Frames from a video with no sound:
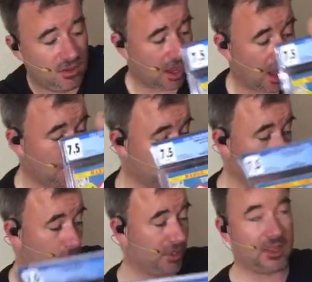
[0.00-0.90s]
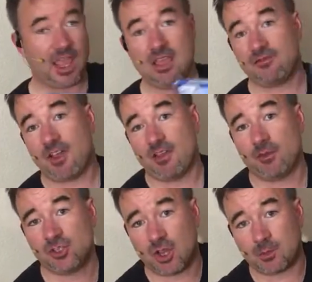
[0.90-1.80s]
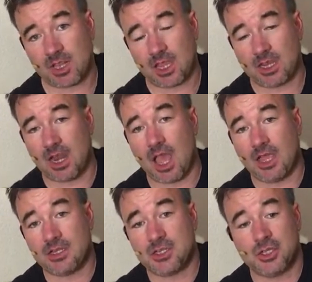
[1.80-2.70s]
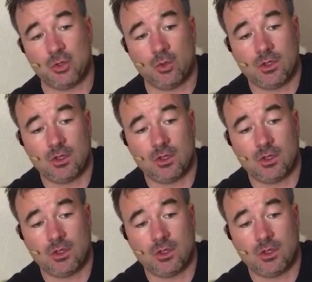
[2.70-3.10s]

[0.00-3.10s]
I was hoping that the 8.5 would jump to like a 9.2.